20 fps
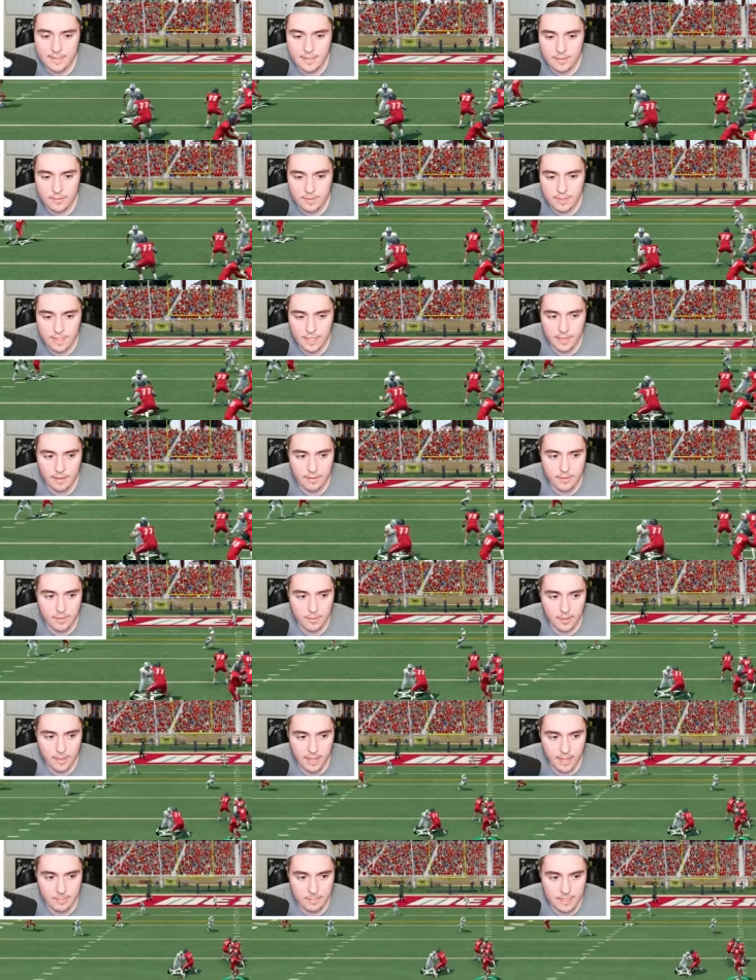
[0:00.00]
zone
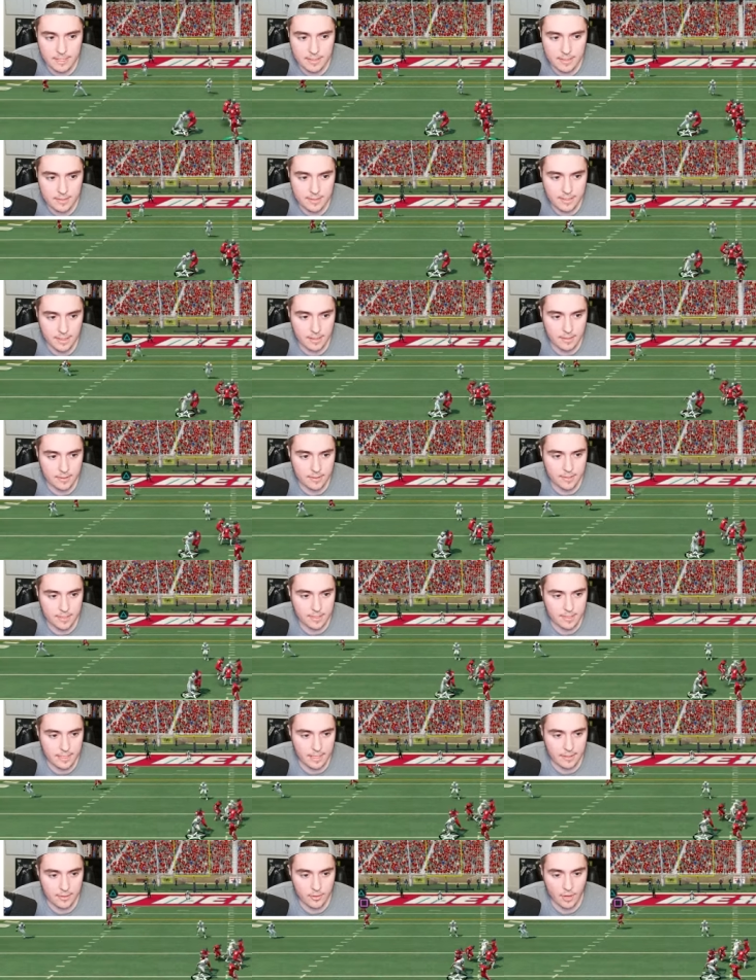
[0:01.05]
territory. That means it's Kelce
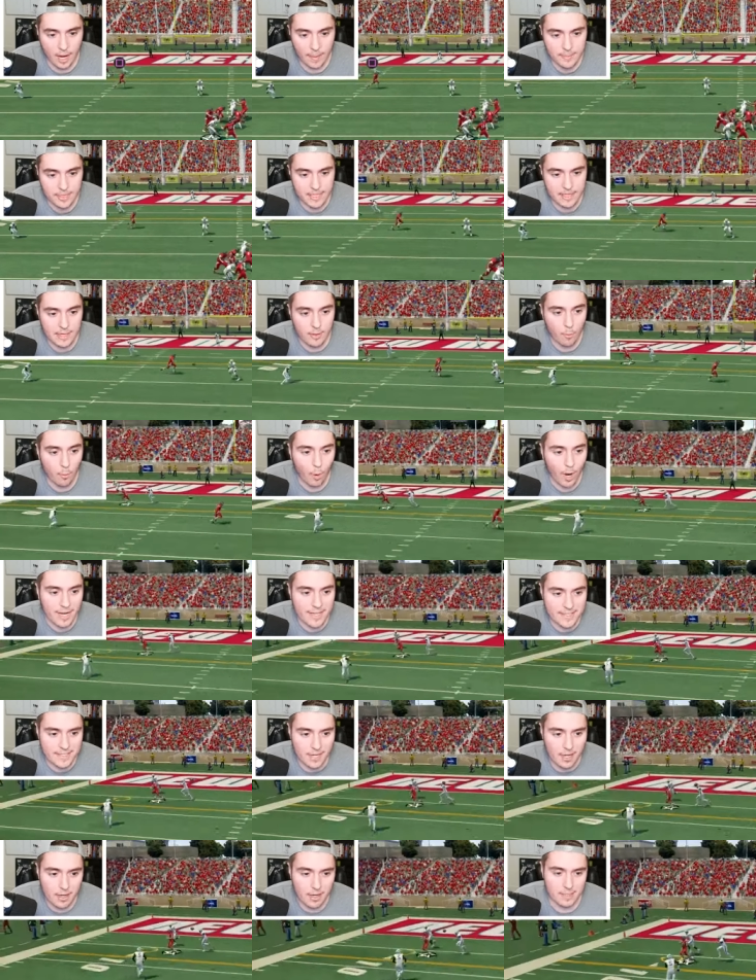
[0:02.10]
territory. I mean,
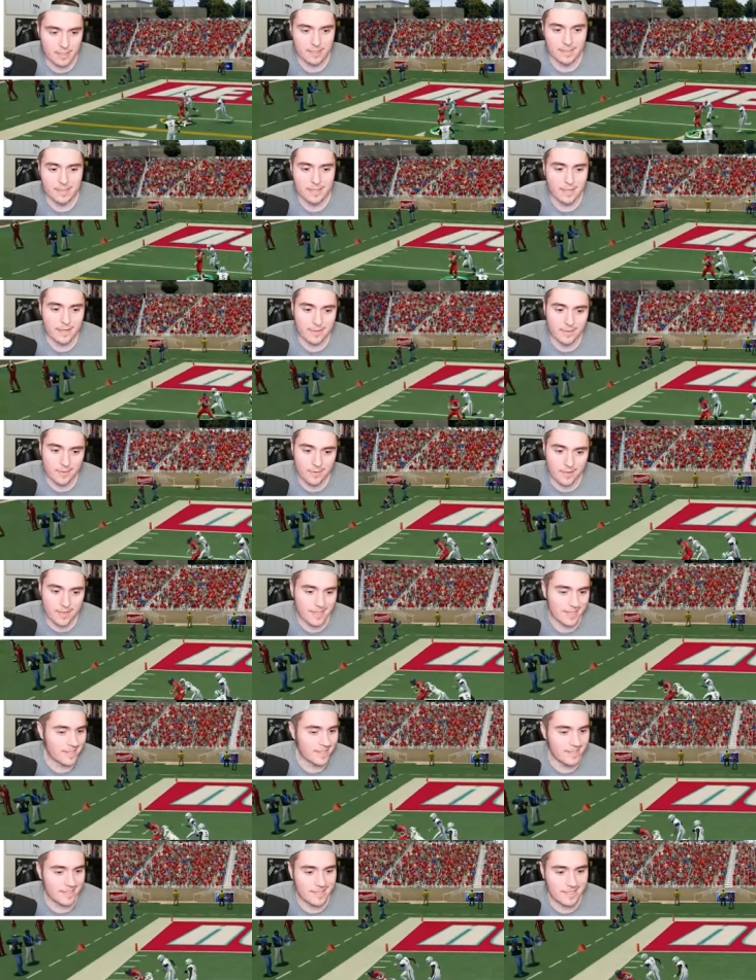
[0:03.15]
Wysong territory.
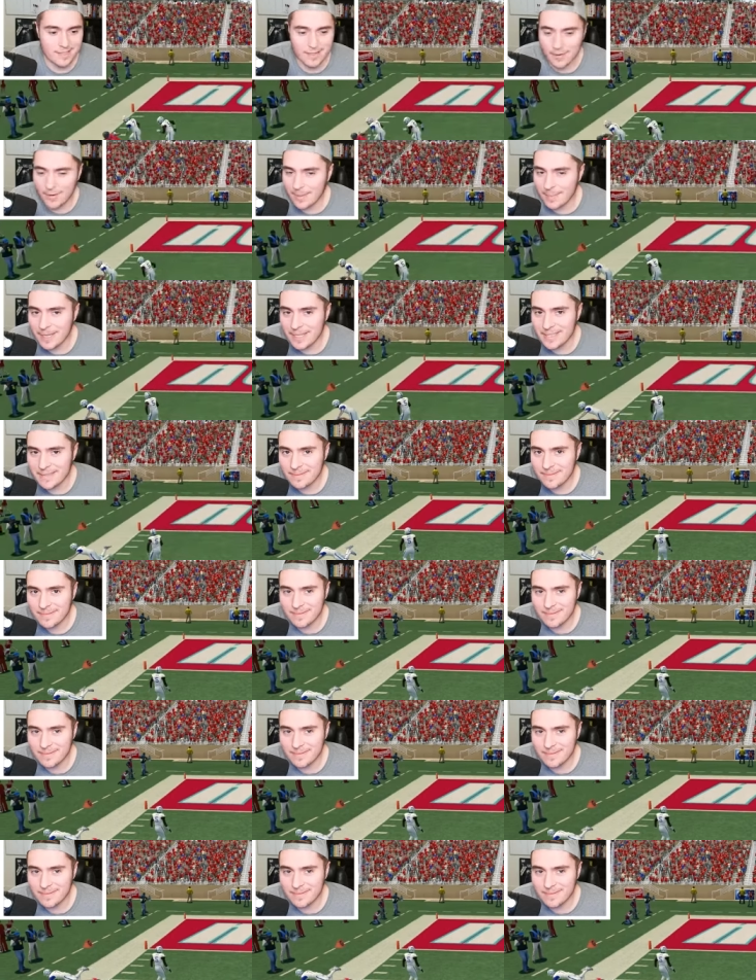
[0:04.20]
You know what I mean?